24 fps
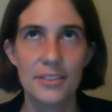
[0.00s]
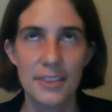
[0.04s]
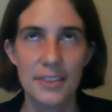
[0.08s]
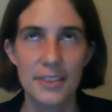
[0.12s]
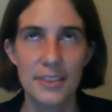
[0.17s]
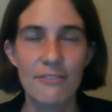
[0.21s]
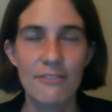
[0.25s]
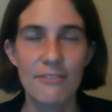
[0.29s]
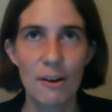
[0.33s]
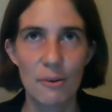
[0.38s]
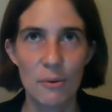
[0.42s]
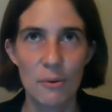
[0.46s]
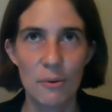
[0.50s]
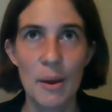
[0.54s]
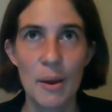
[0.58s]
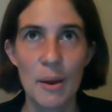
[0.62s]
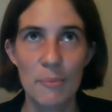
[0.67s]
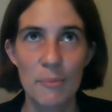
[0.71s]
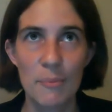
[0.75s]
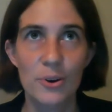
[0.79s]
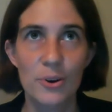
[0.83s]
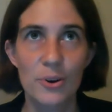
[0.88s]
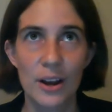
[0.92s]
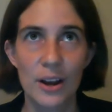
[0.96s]
If I
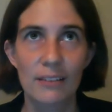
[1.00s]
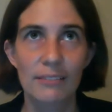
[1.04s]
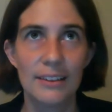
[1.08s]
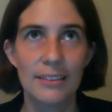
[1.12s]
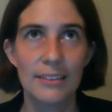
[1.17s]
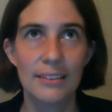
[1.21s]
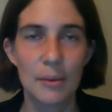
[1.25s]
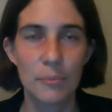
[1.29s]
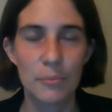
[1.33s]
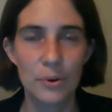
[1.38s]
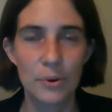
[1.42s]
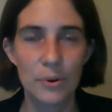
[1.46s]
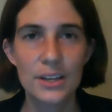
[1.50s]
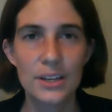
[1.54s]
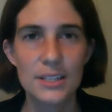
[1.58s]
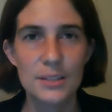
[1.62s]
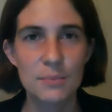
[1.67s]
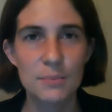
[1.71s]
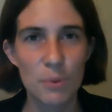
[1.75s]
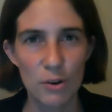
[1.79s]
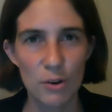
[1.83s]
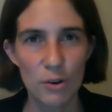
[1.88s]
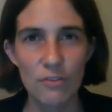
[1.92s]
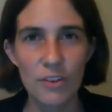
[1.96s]
remember correctly, that book is
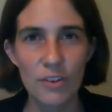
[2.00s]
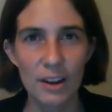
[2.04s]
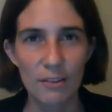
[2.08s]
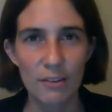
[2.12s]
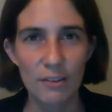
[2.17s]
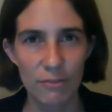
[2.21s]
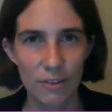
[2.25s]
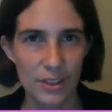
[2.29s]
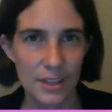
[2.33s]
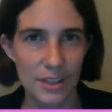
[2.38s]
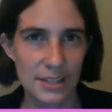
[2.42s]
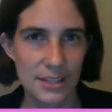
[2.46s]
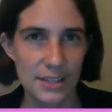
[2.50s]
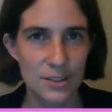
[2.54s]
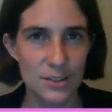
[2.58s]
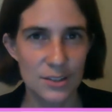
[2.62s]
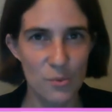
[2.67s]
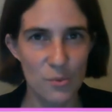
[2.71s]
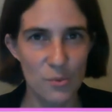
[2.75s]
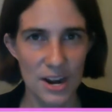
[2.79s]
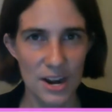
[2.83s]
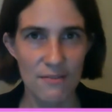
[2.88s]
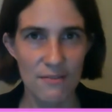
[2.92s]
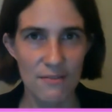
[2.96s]
perfect for this
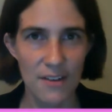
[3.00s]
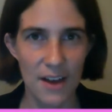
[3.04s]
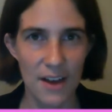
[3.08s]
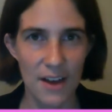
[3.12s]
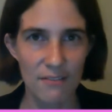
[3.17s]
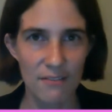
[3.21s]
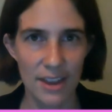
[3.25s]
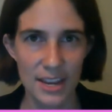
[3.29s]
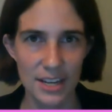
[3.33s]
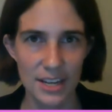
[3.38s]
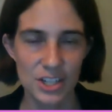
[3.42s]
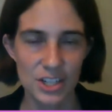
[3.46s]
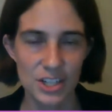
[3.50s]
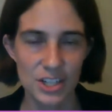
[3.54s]
3 to 5 age